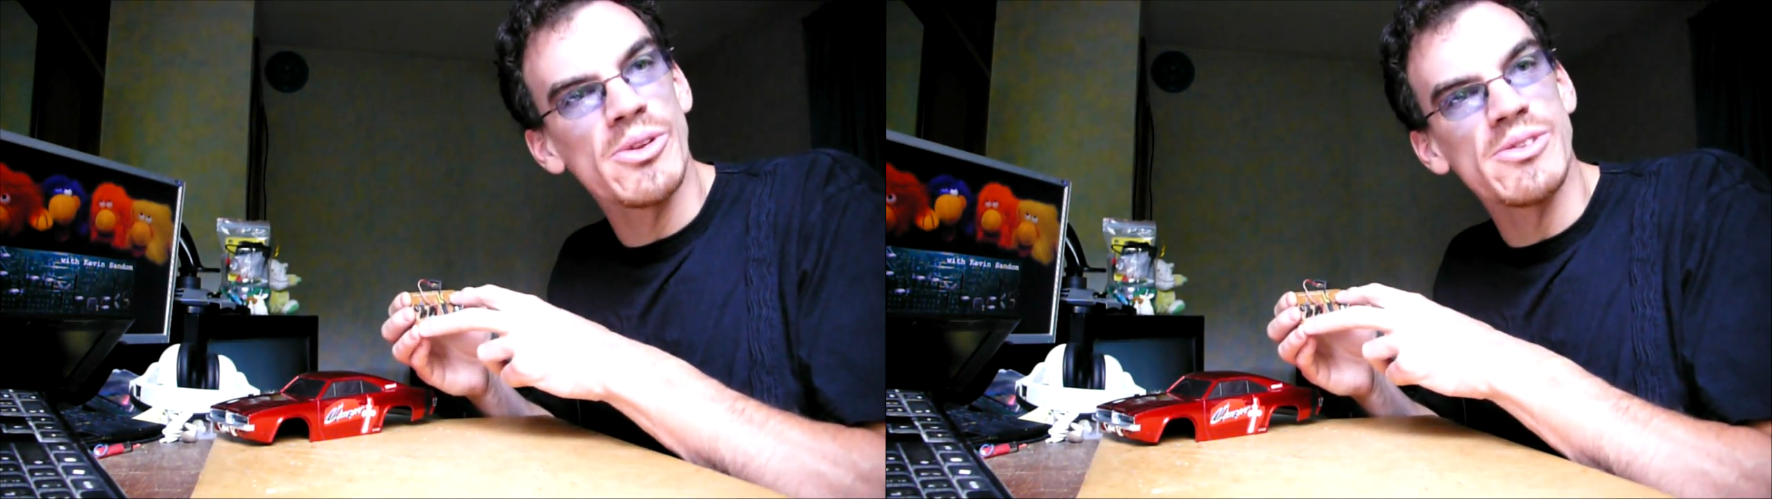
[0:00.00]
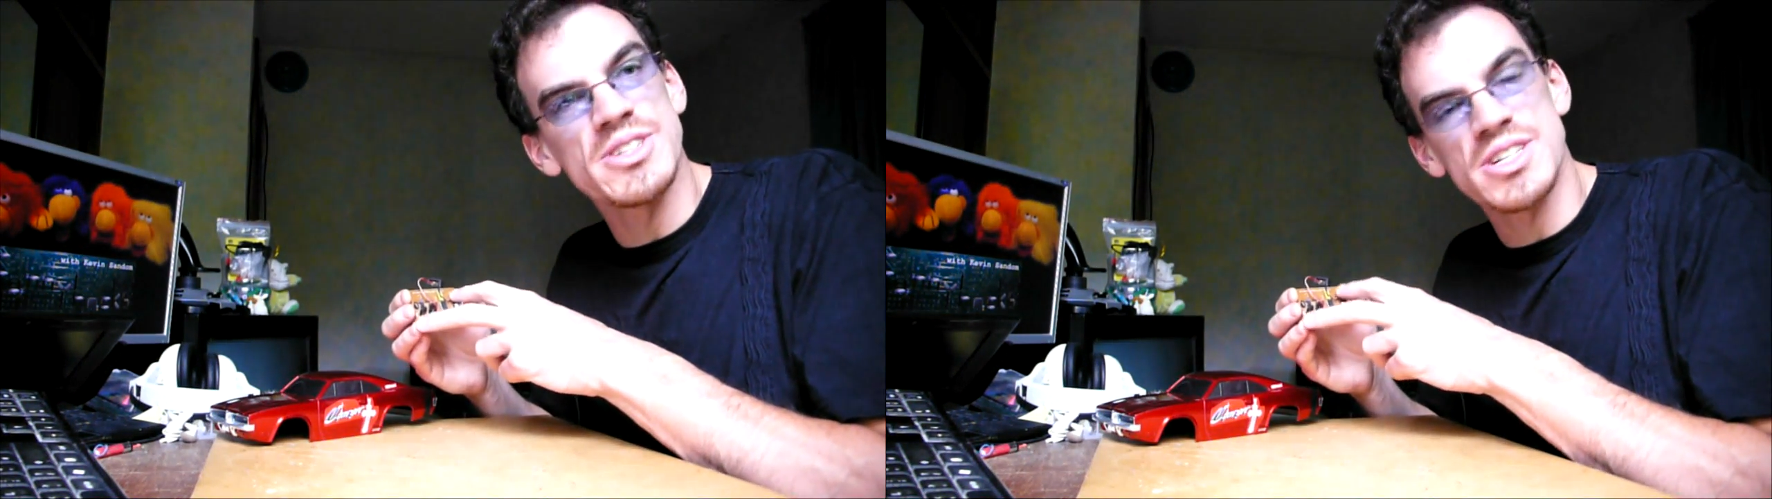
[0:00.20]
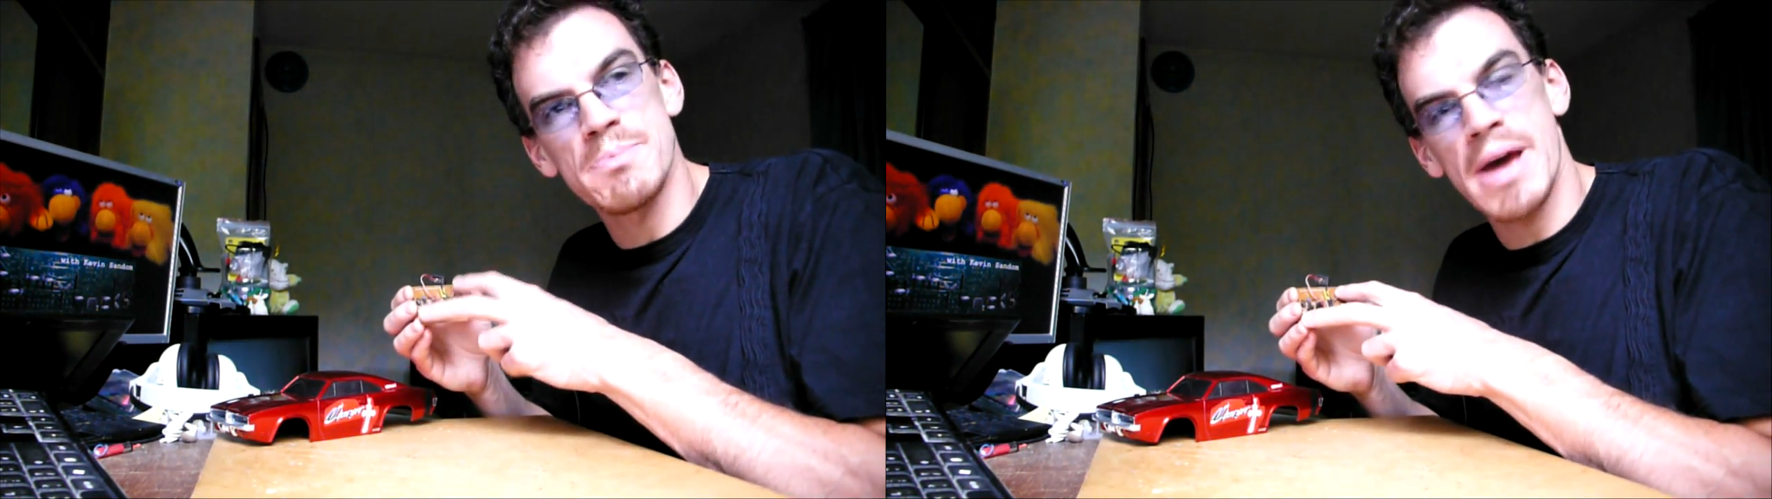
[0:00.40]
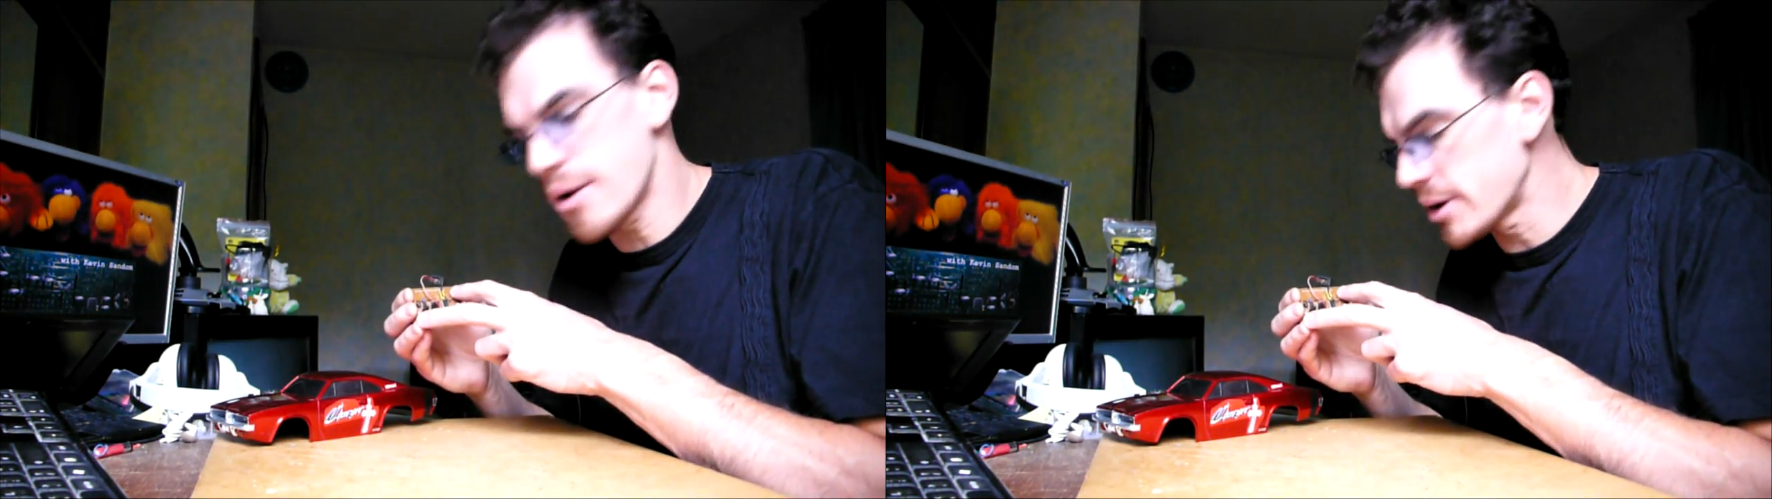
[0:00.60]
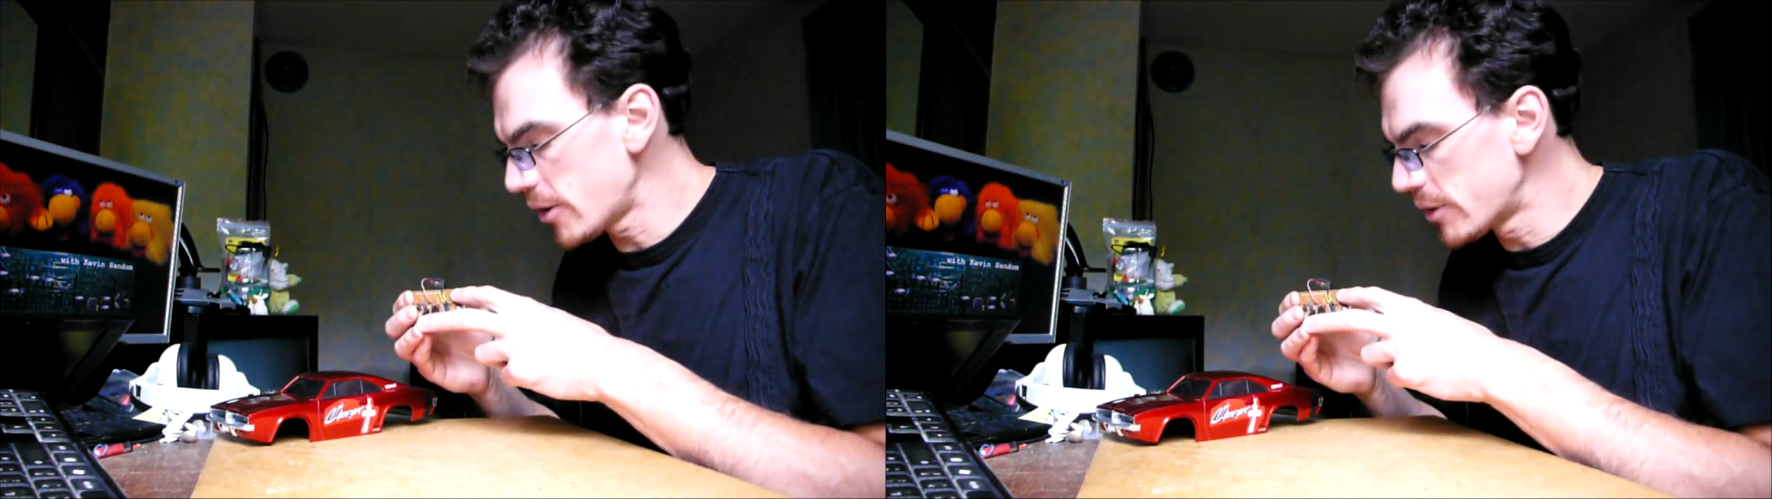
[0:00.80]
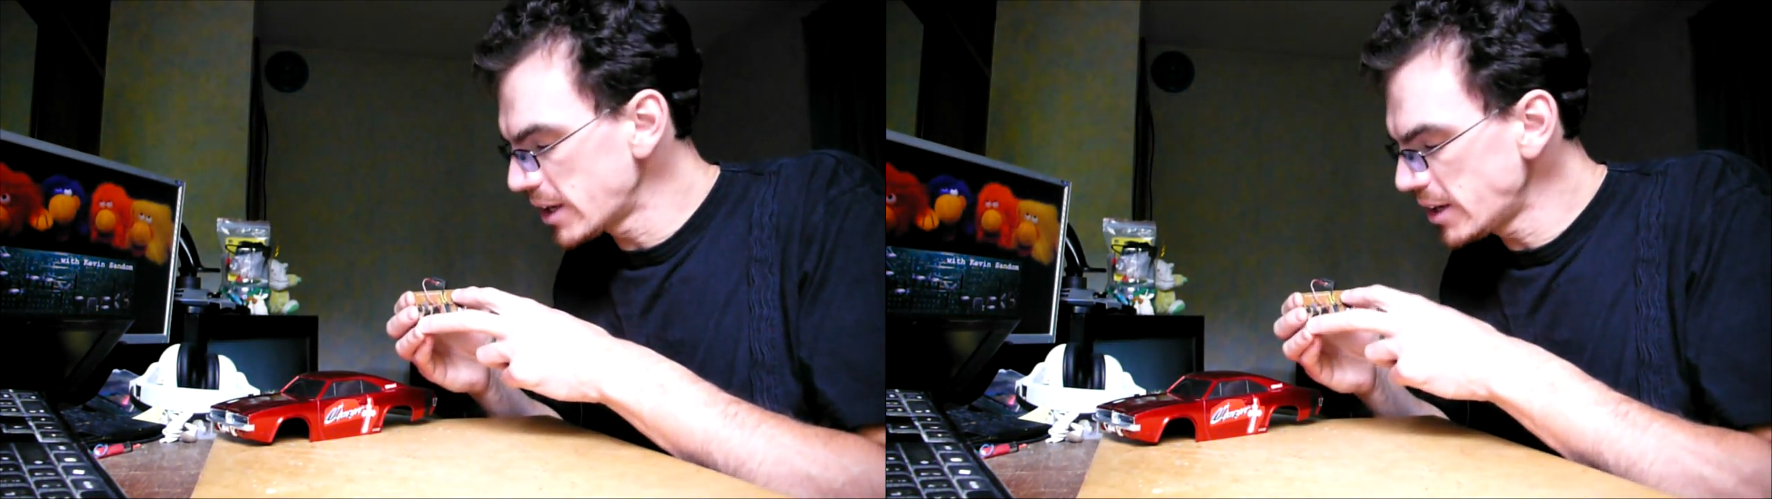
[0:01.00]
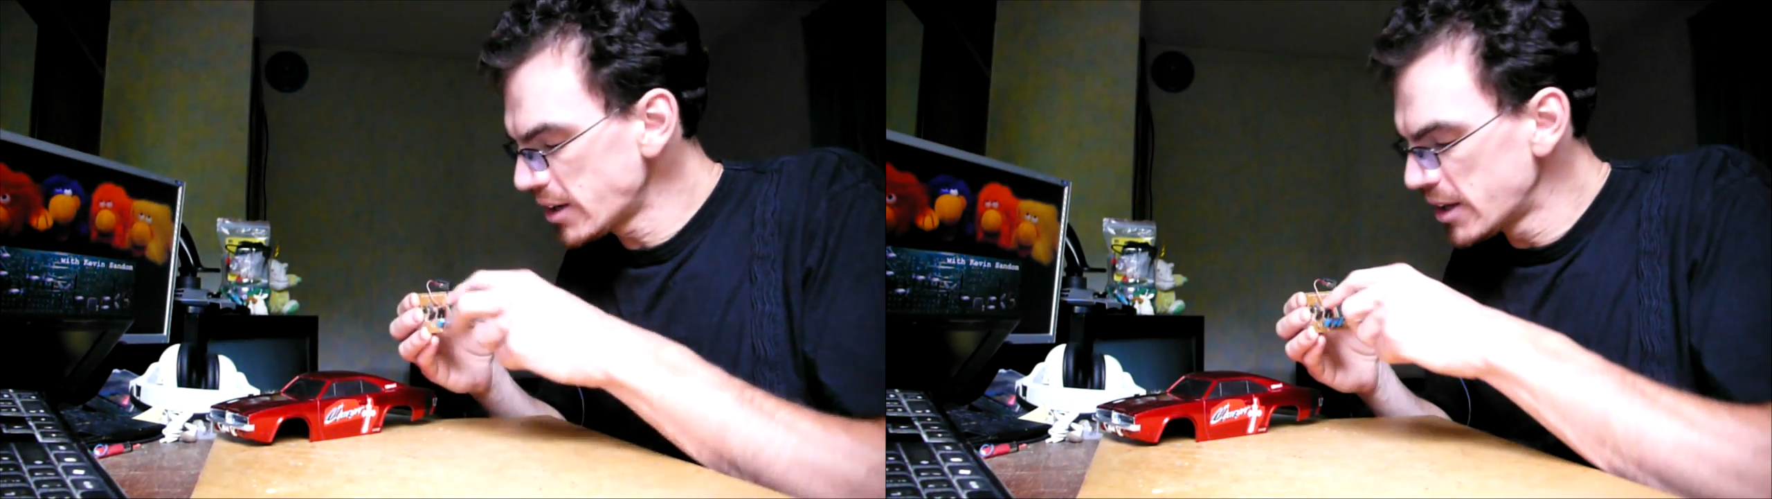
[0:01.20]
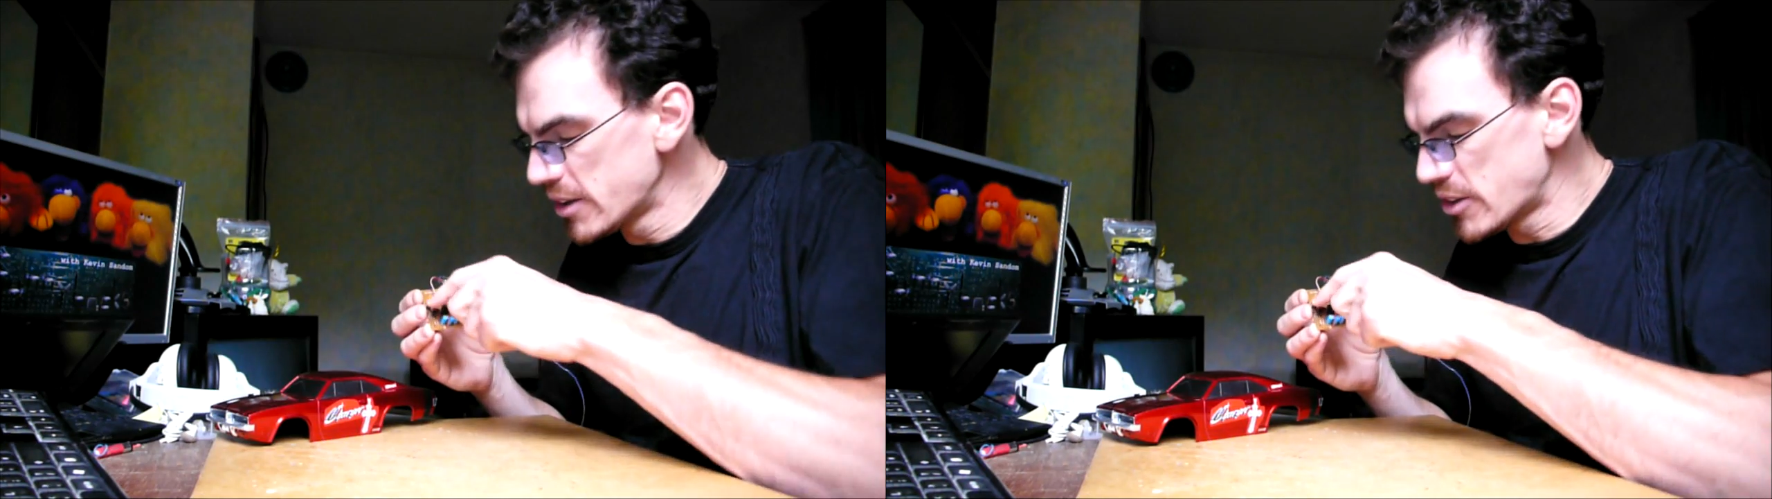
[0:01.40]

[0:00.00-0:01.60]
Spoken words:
There was just power going in,